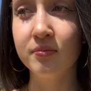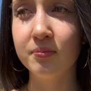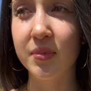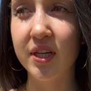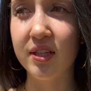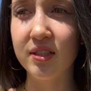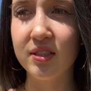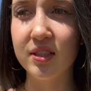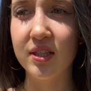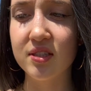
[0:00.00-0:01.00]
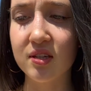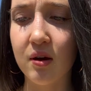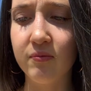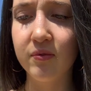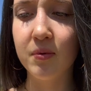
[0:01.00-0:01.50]
But it's
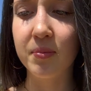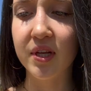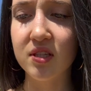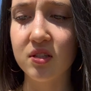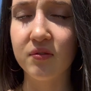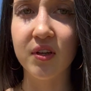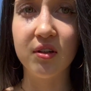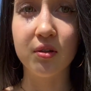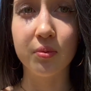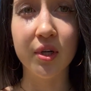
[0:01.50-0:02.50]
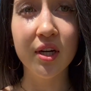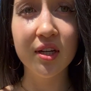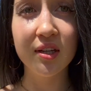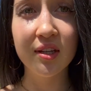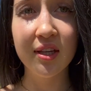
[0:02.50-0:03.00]
come from a place of inner work
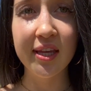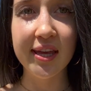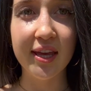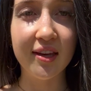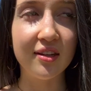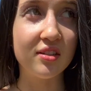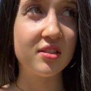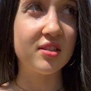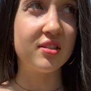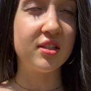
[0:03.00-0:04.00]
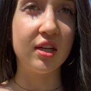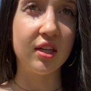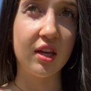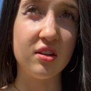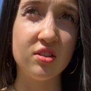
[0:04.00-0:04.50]
and
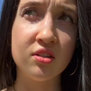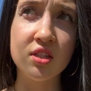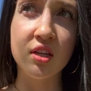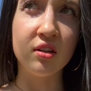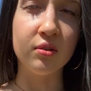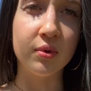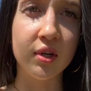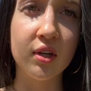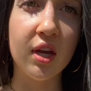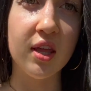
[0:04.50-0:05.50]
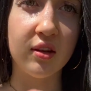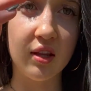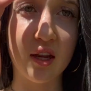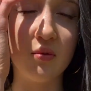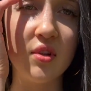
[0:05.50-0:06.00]
dedication to inner work, and
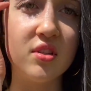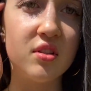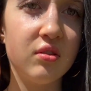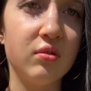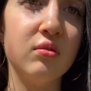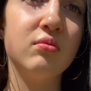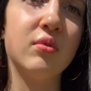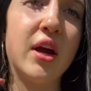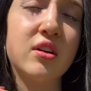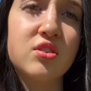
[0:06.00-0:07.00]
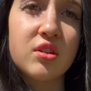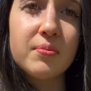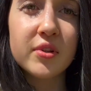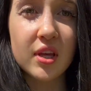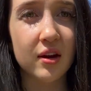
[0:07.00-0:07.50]
like once you actually
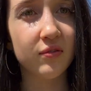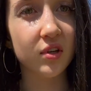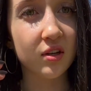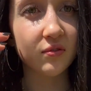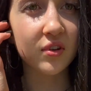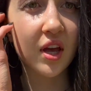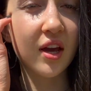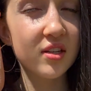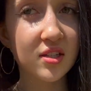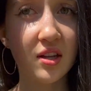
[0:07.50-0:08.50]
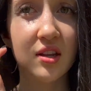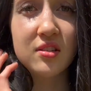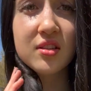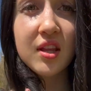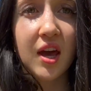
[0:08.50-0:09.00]
put the effort
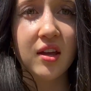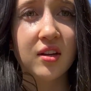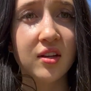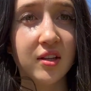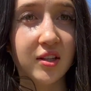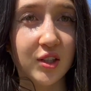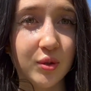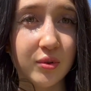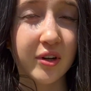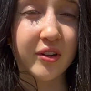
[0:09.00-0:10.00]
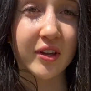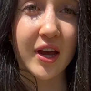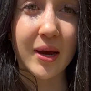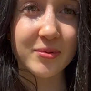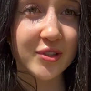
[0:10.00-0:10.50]
into that, you will
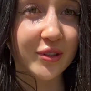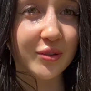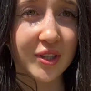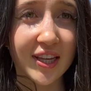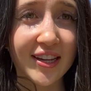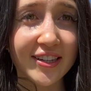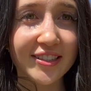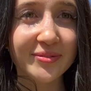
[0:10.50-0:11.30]
absolutely get it.